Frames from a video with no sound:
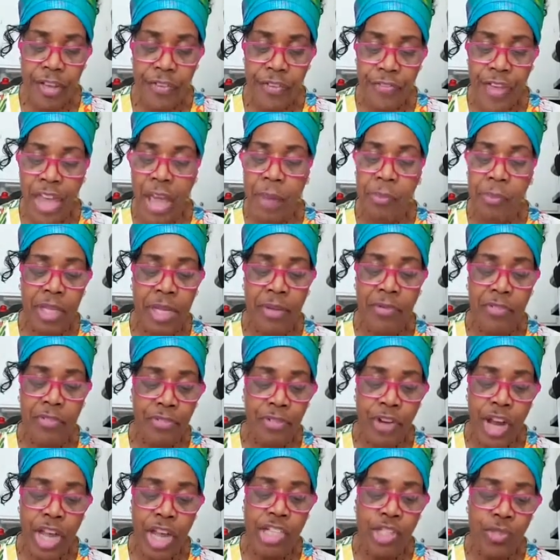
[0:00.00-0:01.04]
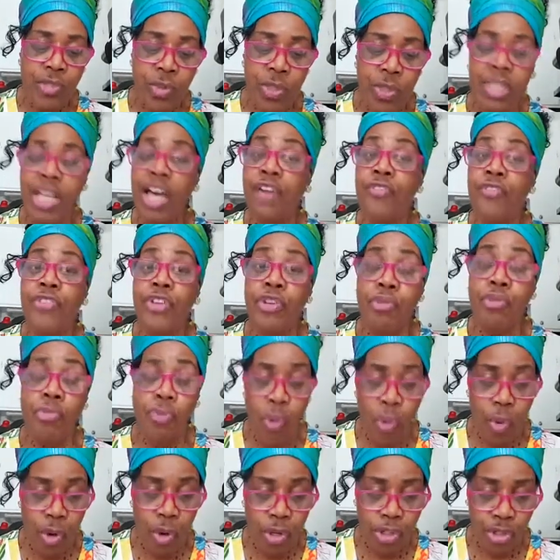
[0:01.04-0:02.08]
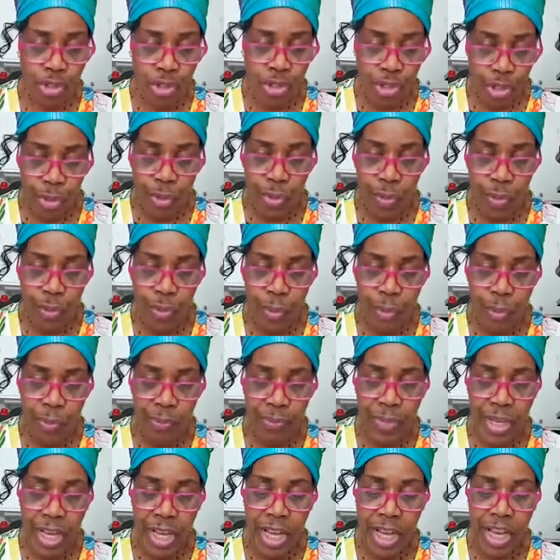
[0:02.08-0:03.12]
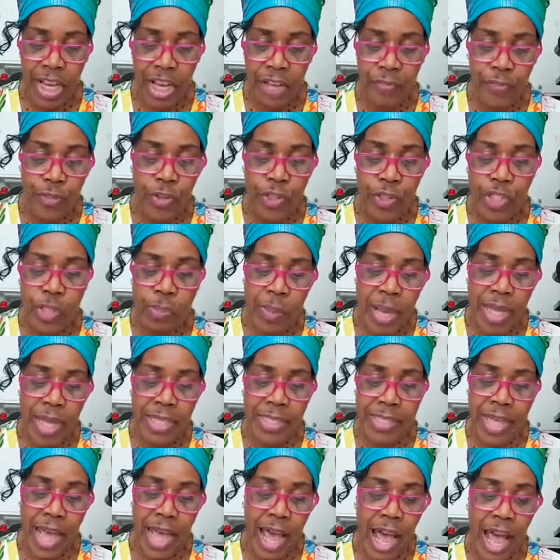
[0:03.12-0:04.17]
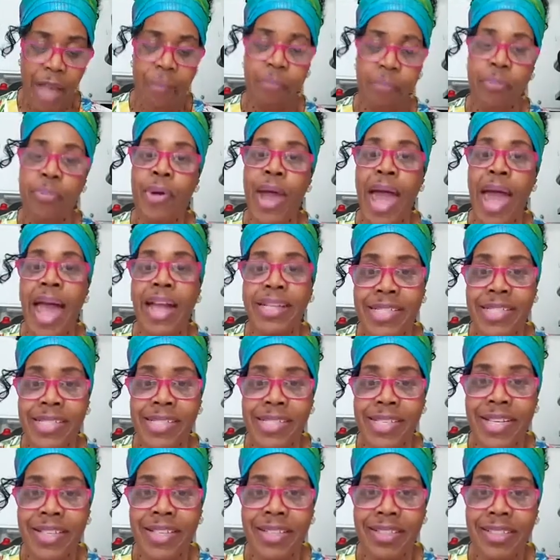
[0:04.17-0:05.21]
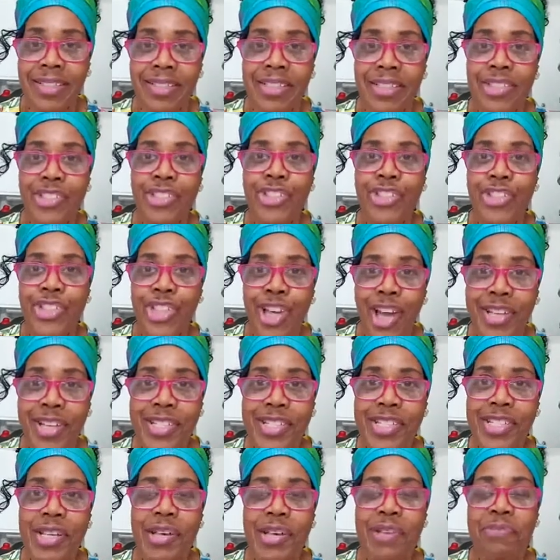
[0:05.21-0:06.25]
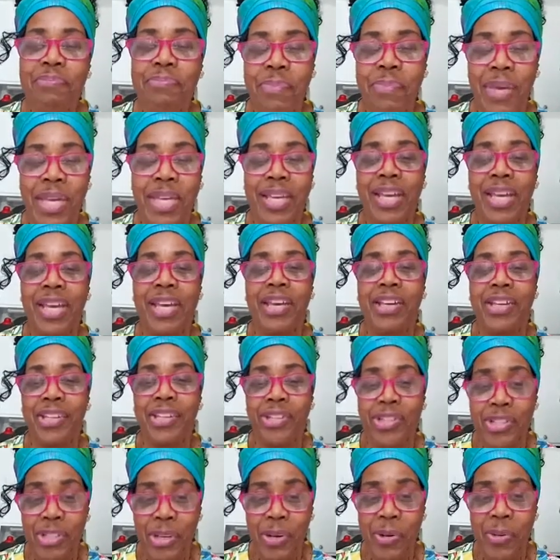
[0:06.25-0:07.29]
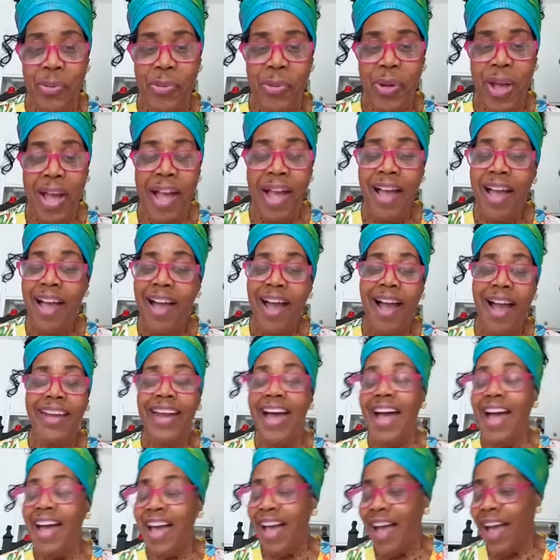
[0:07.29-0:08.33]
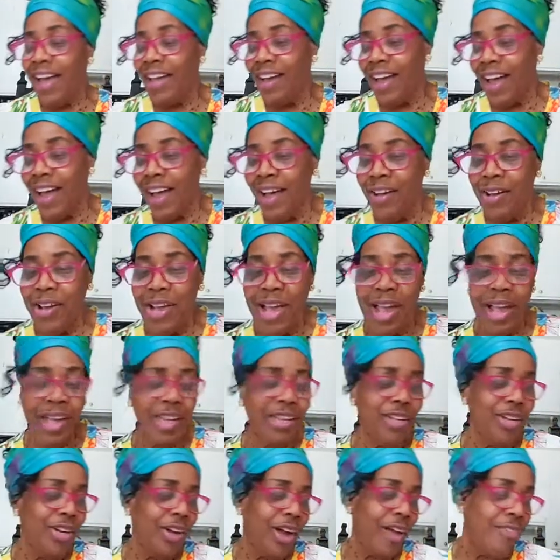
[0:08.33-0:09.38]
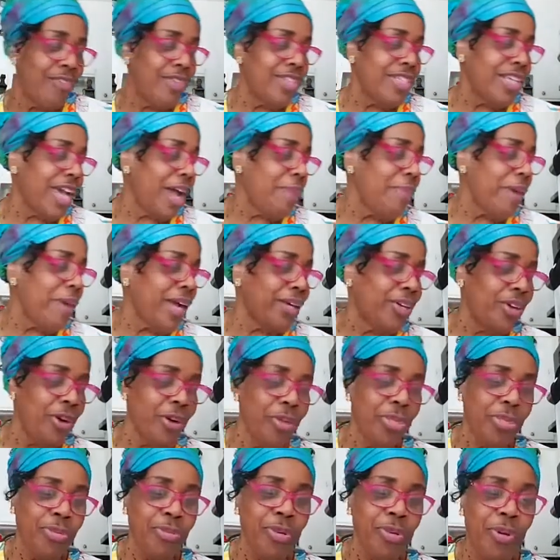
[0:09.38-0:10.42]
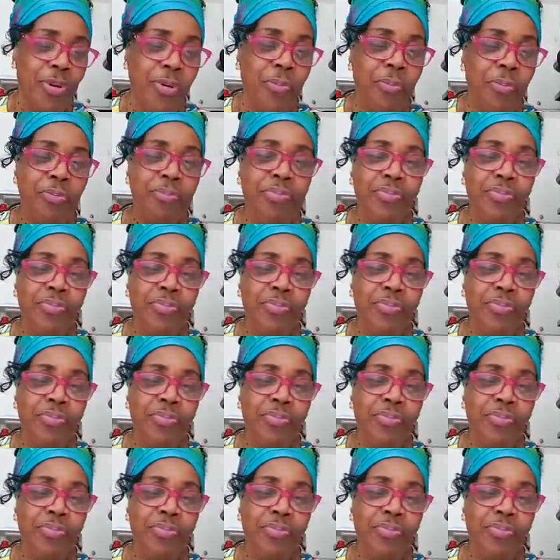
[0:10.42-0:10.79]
Family and friends will love you more too if you spent time practicing just being you. And I every time I go through,